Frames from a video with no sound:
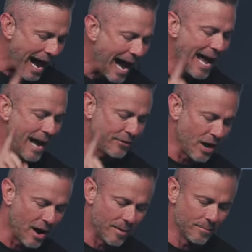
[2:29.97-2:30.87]
I have
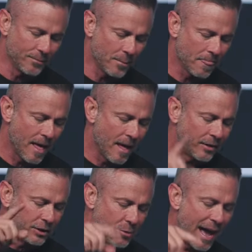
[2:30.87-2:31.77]
come
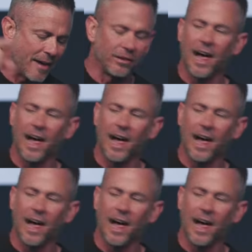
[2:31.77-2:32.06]
that you may have